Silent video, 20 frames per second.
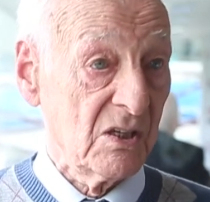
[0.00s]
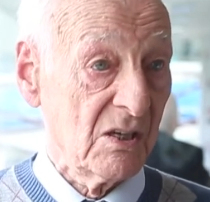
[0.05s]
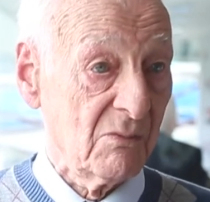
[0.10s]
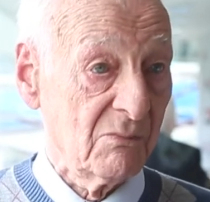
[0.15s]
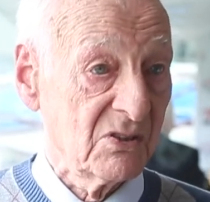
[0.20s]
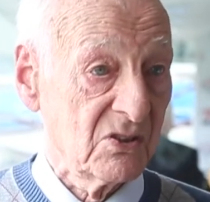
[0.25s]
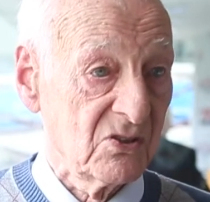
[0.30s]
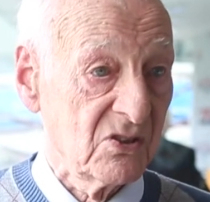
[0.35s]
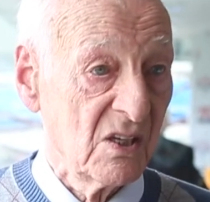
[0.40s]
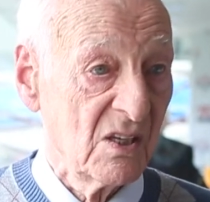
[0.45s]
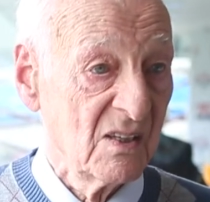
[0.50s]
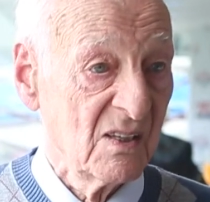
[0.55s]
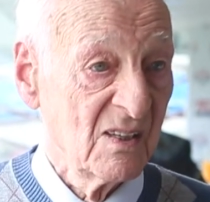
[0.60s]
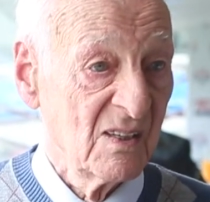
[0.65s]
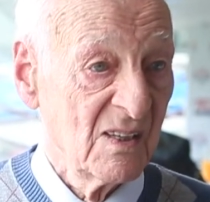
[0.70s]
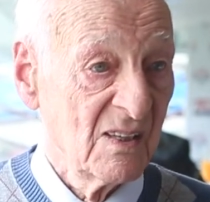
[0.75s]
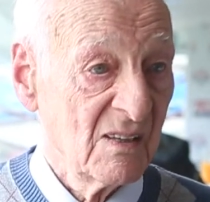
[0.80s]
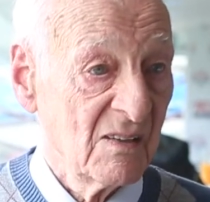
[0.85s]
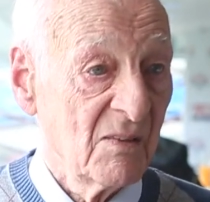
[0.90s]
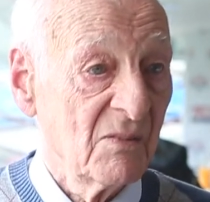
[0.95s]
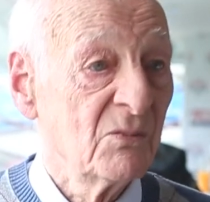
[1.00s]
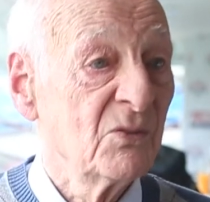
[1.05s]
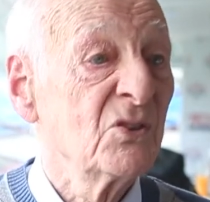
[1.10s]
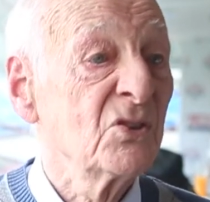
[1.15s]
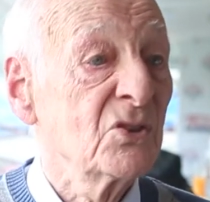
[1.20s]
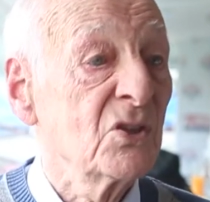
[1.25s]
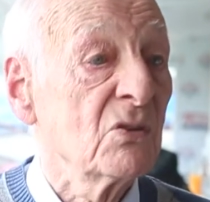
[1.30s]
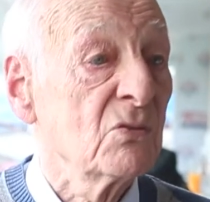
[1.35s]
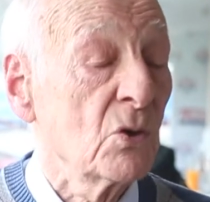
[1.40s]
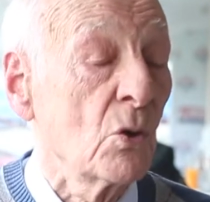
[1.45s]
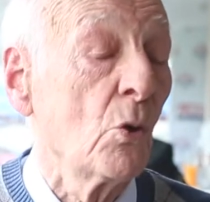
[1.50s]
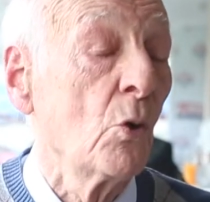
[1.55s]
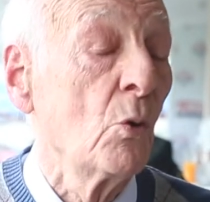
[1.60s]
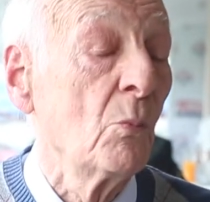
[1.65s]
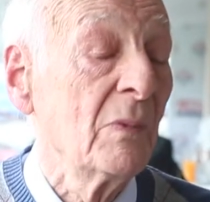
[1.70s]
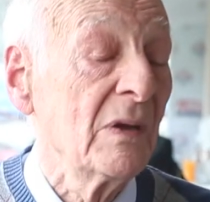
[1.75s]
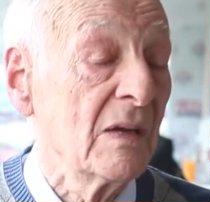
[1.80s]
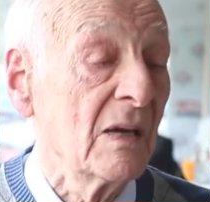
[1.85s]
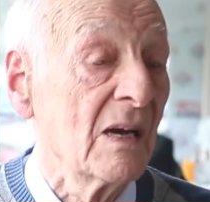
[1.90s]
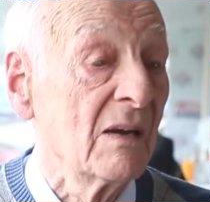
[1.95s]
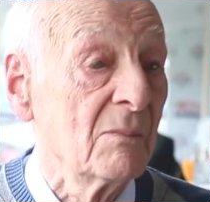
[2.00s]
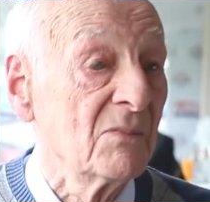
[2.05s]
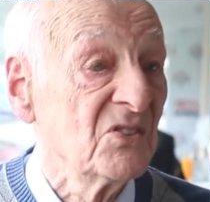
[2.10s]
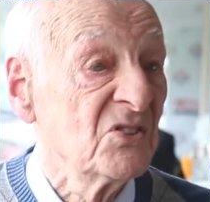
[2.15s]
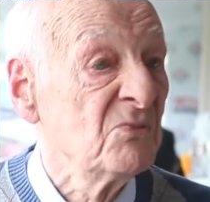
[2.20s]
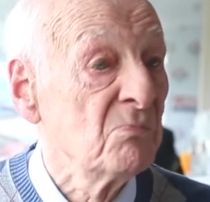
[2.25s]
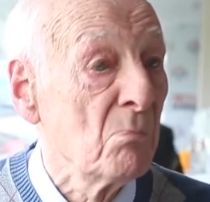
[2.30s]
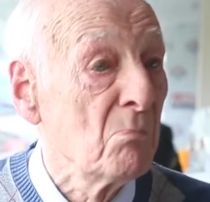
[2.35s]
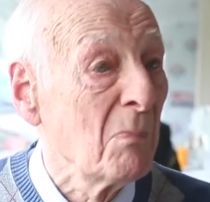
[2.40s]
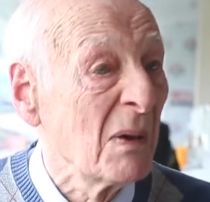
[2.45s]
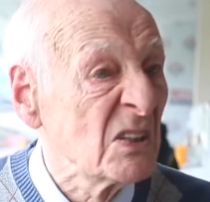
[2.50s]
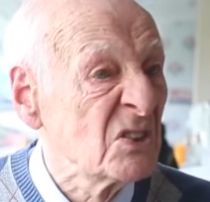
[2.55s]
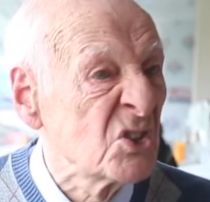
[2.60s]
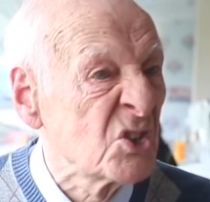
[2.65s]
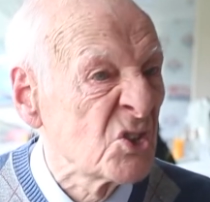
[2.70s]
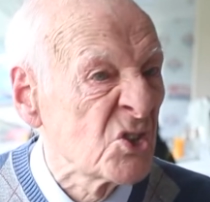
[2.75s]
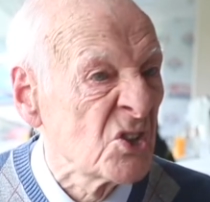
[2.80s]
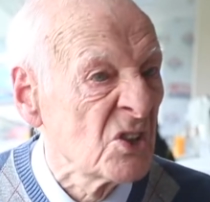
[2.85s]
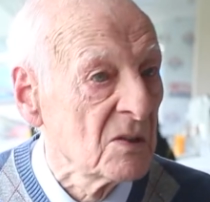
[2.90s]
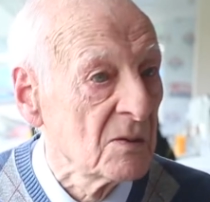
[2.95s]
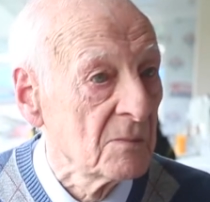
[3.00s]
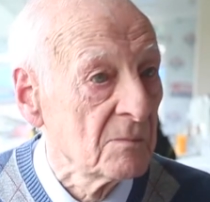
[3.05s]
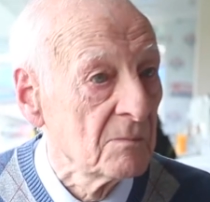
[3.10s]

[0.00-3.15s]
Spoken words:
They used to call me Midge.